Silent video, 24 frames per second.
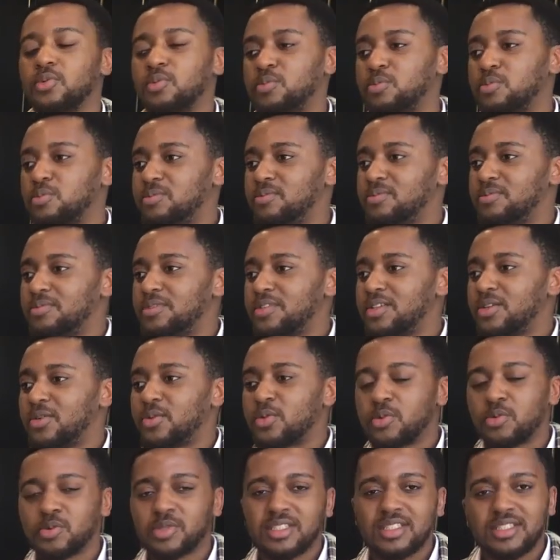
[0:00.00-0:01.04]
So,
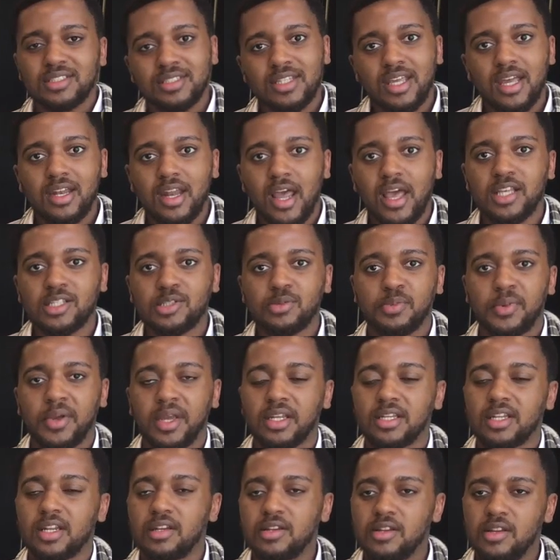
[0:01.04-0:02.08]
you know, there was just that
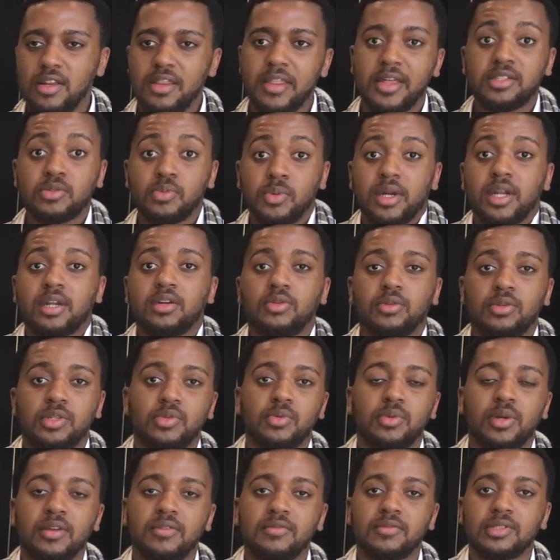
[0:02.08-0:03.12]
aspect, and that's what
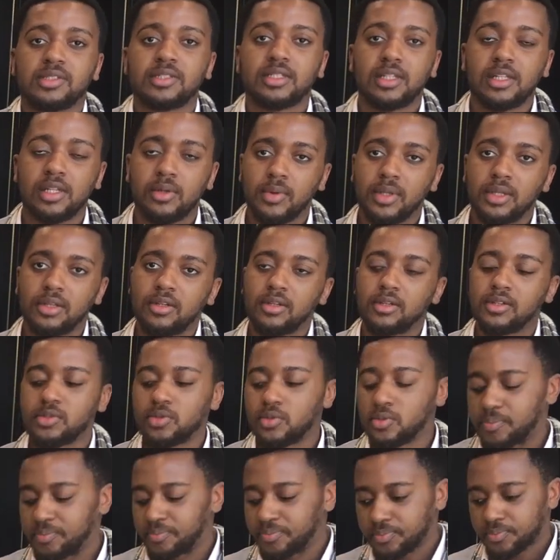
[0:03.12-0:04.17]
I noticed when I physically
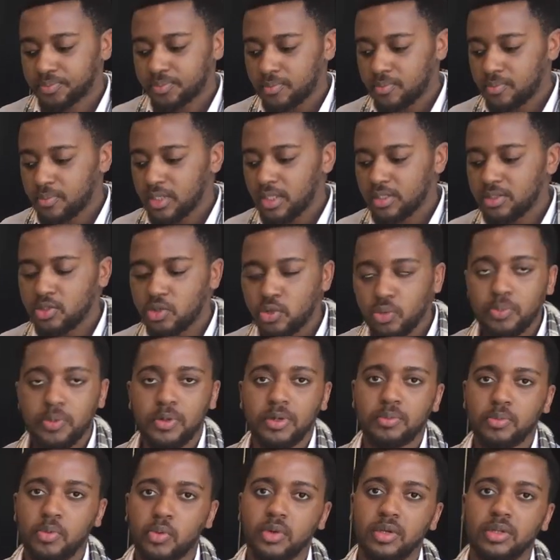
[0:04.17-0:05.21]
went there. So,
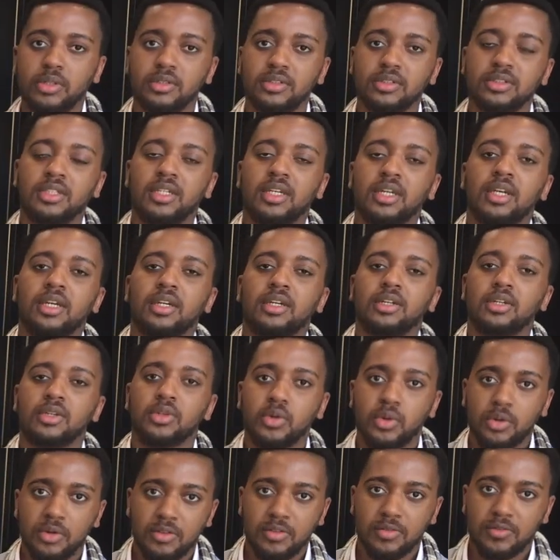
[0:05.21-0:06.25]
super important.
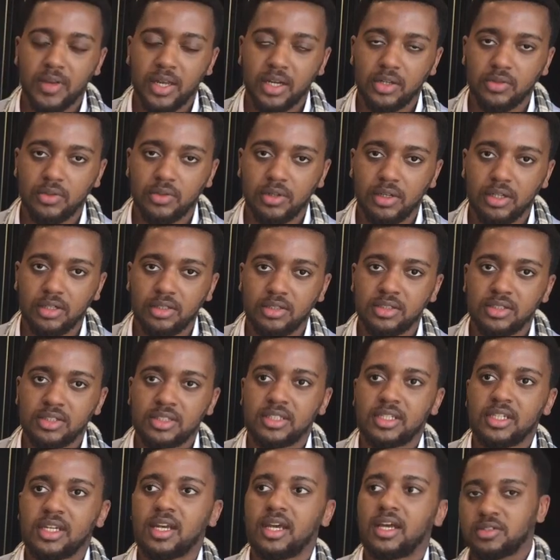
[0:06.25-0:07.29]
Go to the factory,
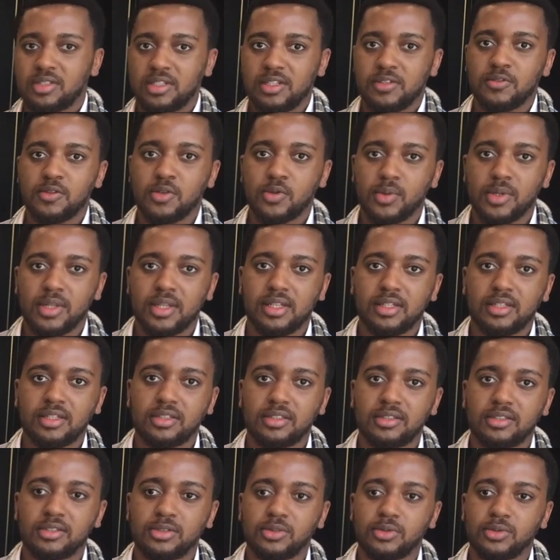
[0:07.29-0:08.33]
just wanted to leave you
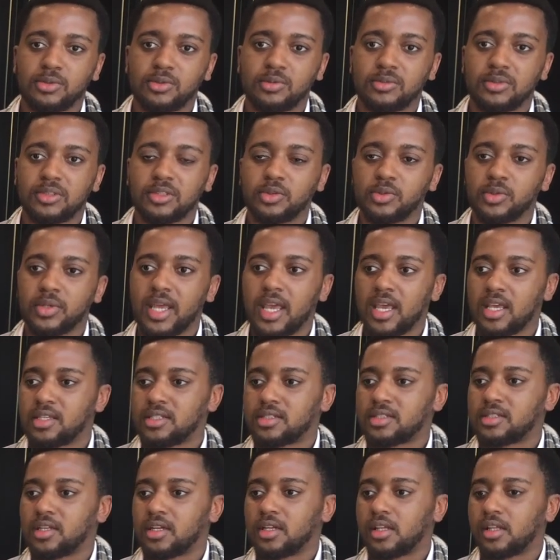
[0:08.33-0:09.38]
with a little, little
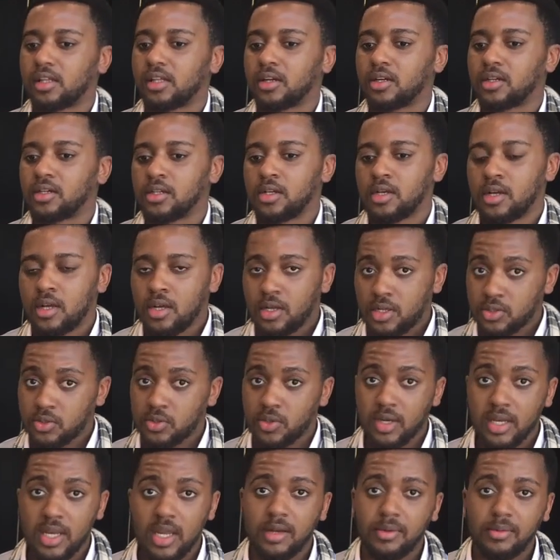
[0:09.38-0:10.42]
case study there.
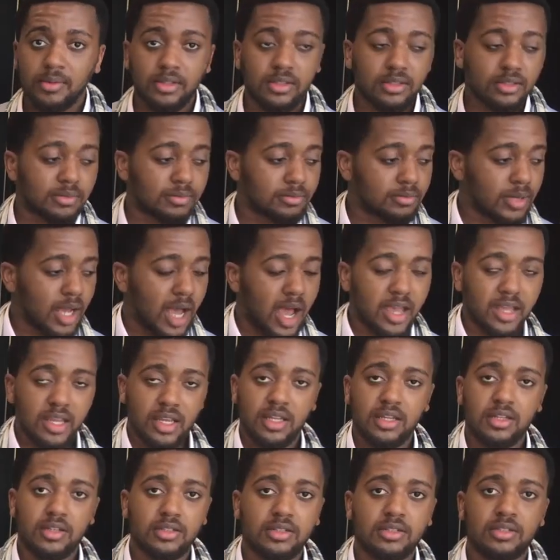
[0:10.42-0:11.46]
So again,
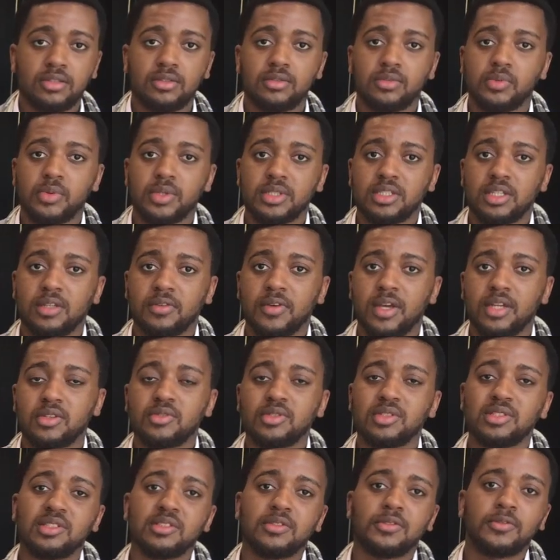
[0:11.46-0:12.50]
high-end
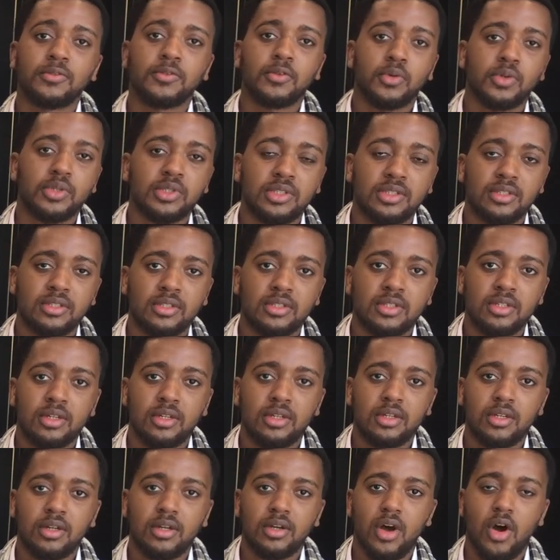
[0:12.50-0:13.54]
whiskey factory. This is the
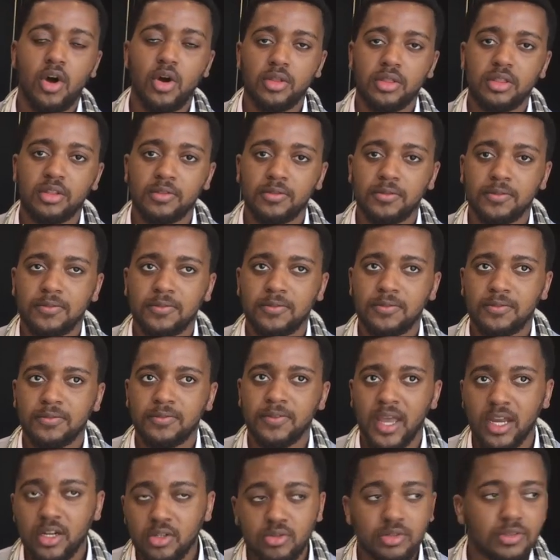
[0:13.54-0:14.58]
first on the
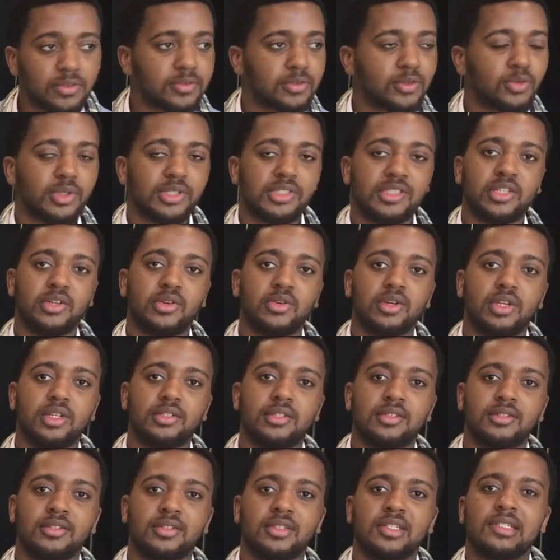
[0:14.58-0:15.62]
factory floor
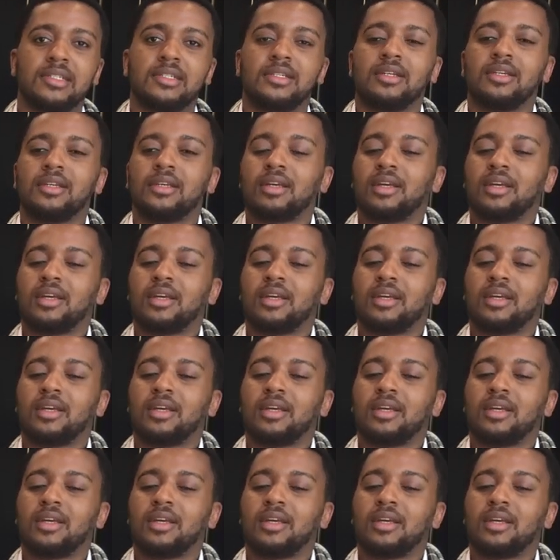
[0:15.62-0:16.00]
series.